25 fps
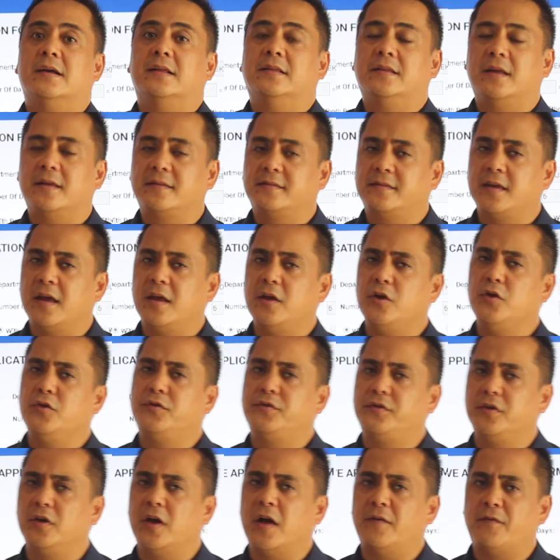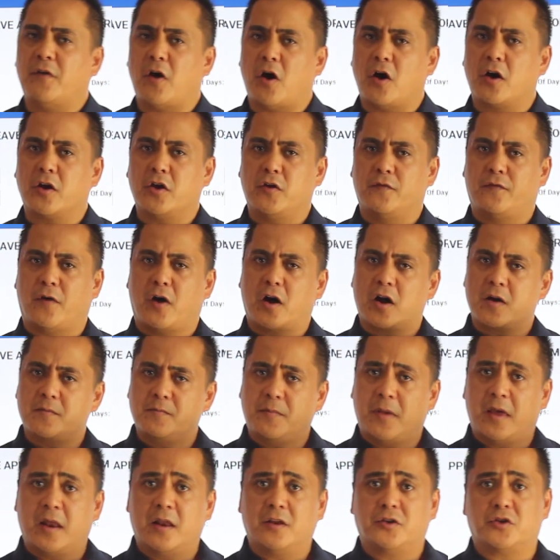let's say you still have, you've
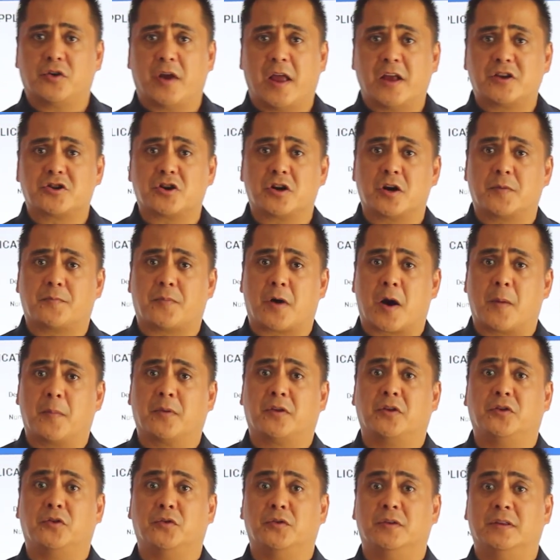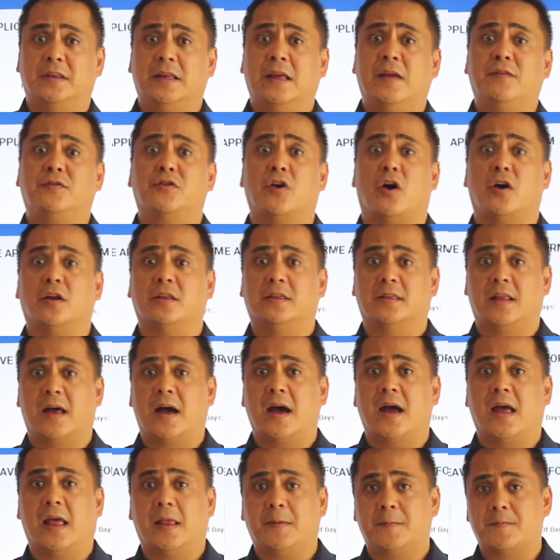automated your HR department to do leaves
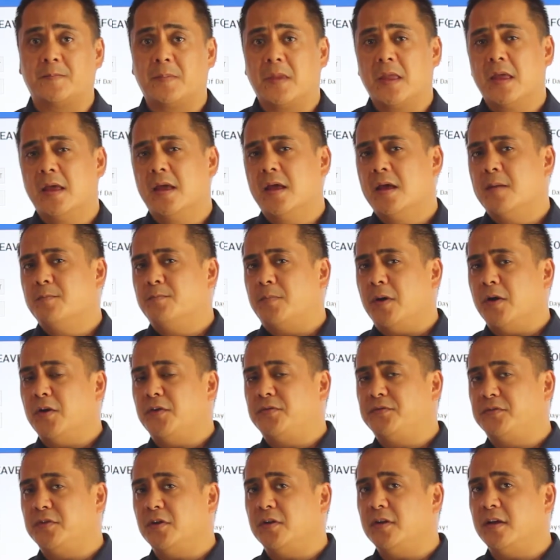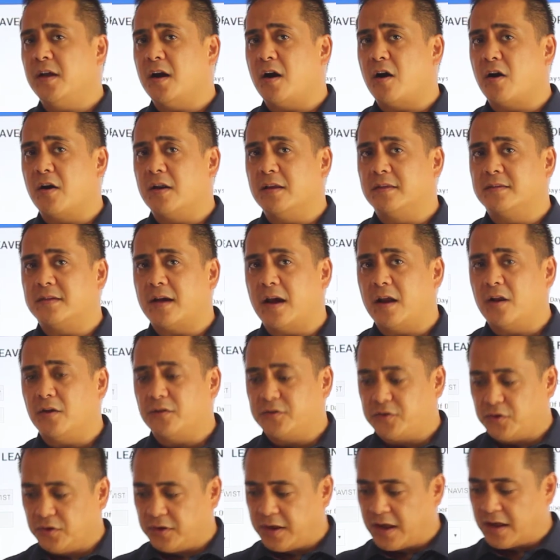online, but you still are
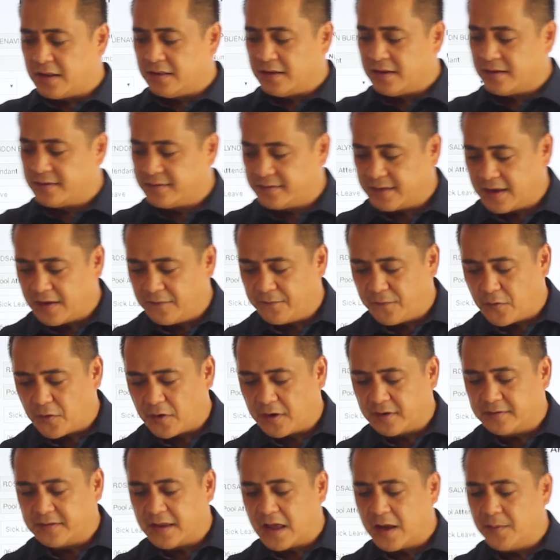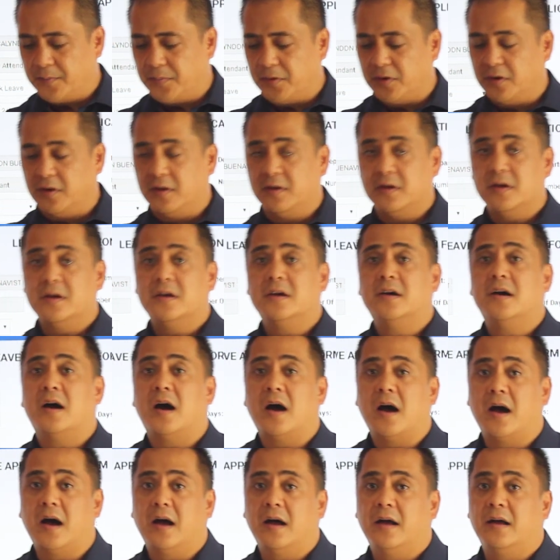entitled to get, let's say for example,
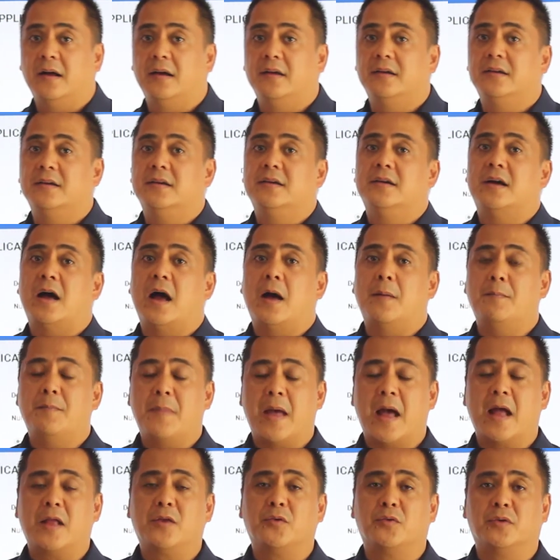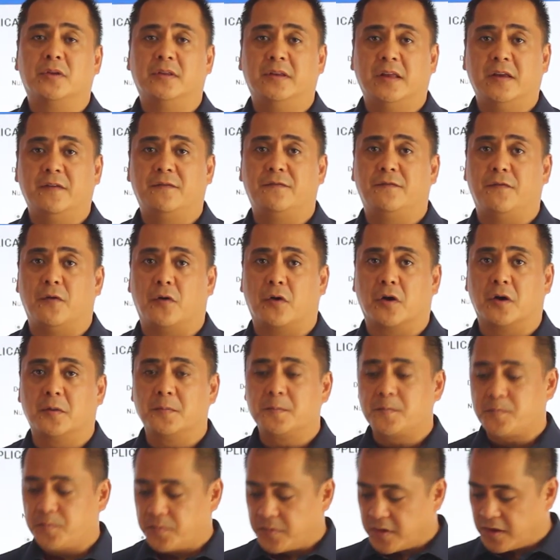a manual leave
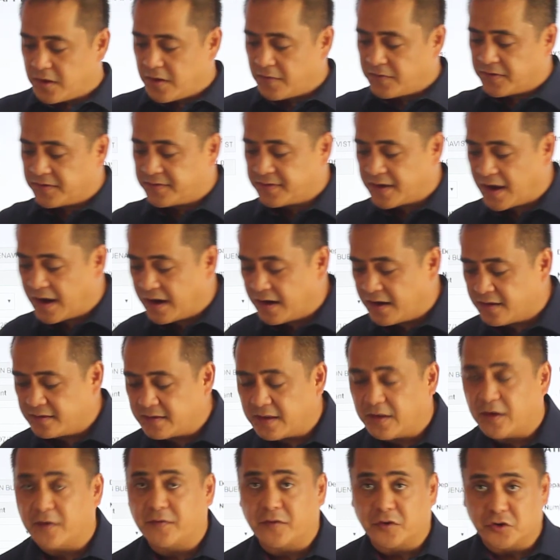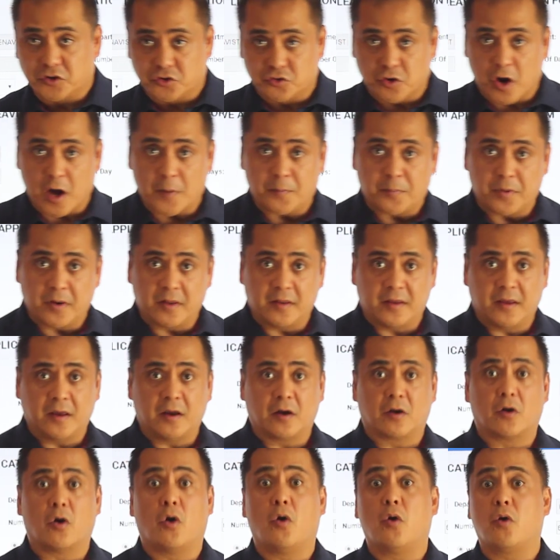form. To sign it, you can drop it in
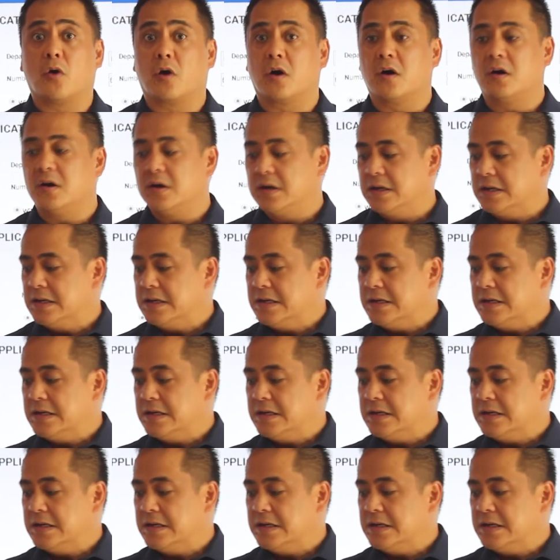here. Or